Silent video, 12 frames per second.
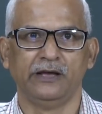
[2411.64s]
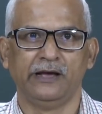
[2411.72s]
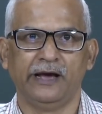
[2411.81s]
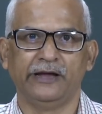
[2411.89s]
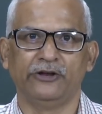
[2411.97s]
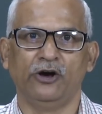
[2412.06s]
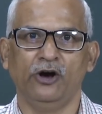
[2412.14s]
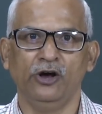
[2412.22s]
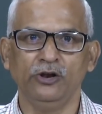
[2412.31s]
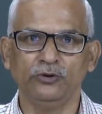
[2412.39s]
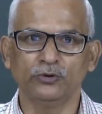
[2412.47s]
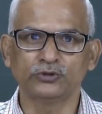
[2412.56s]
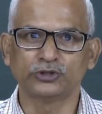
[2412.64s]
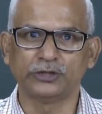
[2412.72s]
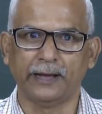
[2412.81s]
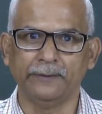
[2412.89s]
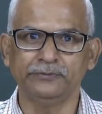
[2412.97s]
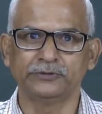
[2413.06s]
and all those
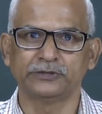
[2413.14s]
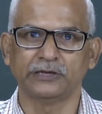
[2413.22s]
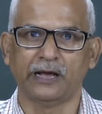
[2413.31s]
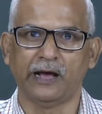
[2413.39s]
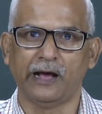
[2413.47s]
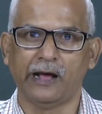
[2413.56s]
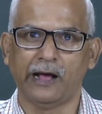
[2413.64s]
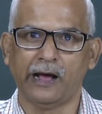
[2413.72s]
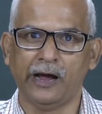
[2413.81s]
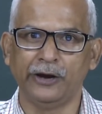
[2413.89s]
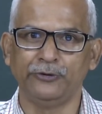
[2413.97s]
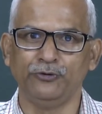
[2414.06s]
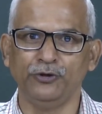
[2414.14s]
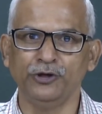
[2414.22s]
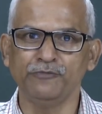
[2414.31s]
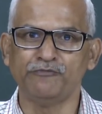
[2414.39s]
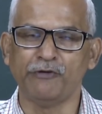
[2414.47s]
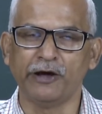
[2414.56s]
steps are
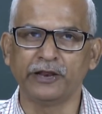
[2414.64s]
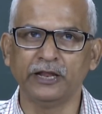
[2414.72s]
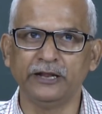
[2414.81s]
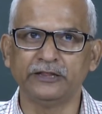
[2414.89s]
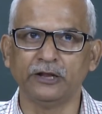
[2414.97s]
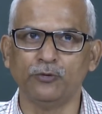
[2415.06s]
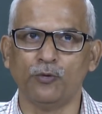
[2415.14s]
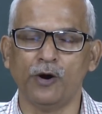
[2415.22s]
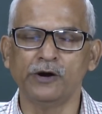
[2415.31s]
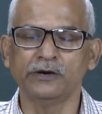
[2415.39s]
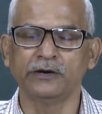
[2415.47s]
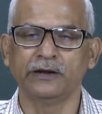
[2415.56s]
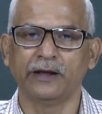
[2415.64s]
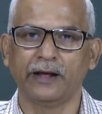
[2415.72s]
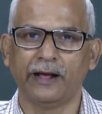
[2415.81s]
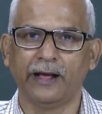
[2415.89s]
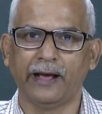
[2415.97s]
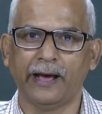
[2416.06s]
doing very little work,
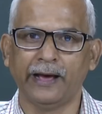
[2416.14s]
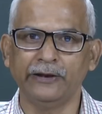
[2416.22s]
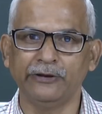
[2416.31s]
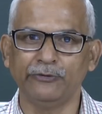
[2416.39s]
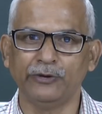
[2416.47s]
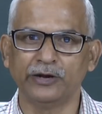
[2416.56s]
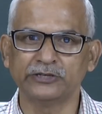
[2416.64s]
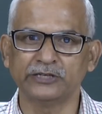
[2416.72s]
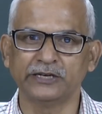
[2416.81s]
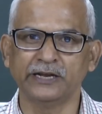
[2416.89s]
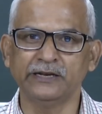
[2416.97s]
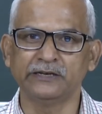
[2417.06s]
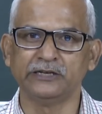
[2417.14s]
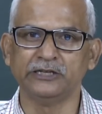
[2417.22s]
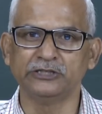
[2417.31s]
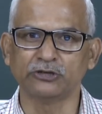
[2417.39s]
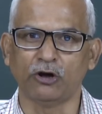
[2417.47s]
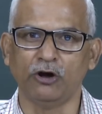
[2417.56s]
and we are saying that
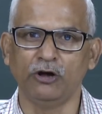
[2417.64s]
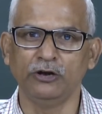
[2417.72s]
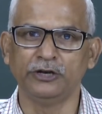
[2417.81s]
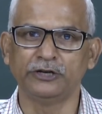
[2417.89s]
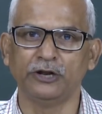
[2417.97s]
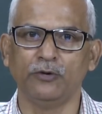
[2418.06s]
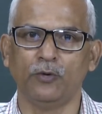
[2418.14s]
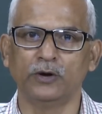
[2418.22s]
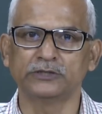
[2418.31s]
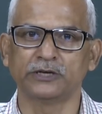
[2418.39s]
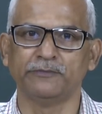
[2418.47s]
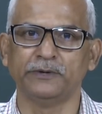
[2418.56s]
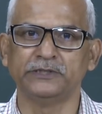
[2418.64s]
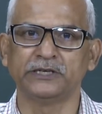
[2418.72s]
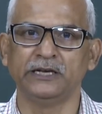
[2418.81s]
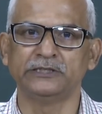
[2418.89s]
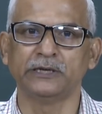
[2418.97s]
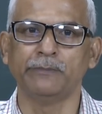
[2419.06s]
these all little works are
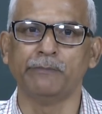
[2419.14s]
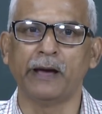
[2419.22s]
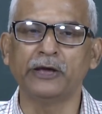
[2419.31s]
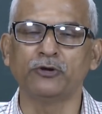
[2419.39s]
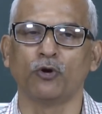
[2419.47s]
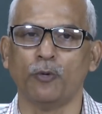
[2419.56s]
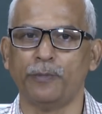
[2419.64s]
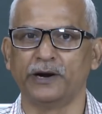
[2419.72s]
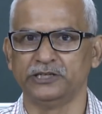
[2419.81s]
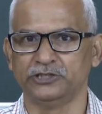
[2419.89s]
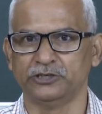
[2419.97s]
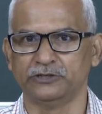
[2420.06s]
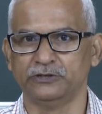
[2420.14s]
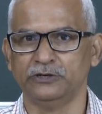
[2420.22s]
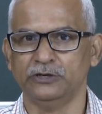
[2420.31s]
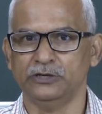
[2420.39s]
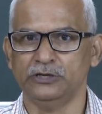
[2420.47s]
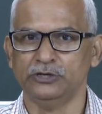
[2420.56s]
basically some micro operation.
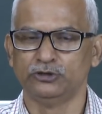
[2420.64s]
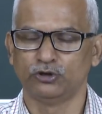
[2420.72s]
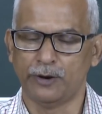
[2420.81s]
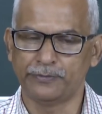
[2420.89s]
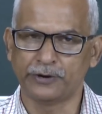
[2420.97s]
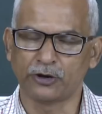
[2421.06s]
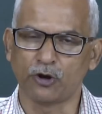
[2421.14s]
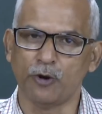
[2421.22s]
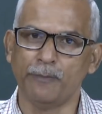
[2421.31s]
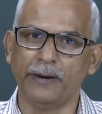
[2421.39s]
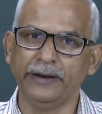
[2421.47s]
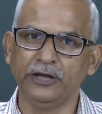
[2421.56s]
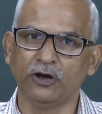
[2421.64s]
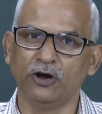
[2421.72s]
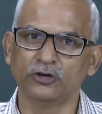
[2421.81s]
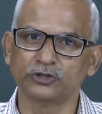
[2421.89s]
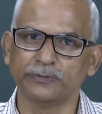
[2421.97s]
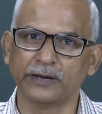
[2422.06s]
So, after combining all
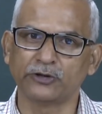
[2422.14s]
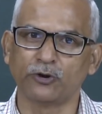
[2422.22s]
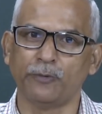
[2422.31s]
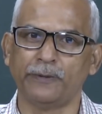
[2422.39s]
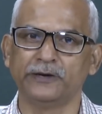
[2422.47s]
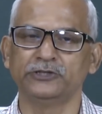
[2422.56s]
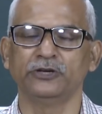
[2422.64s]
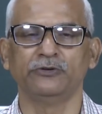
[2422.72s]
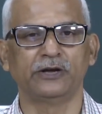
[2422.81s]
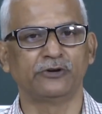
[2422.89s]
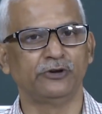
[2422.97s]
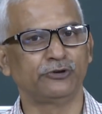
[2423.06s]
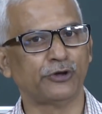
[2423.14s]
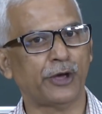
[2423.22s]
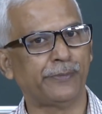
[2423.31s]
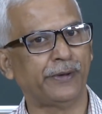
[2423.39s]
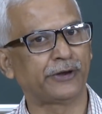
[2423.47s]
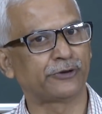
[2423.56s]
those micro operations, we are going to
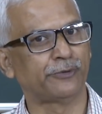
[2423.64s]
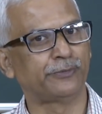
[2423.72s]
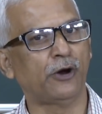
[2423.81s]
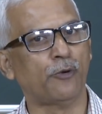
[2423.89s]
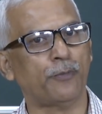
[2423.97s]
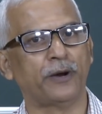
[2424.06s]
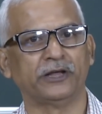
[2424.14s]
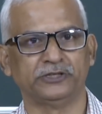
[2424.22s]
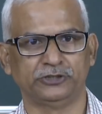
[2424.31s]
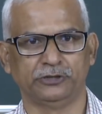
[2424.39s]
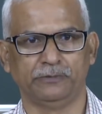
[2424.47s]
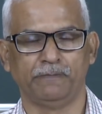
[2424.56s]
effect of the operation.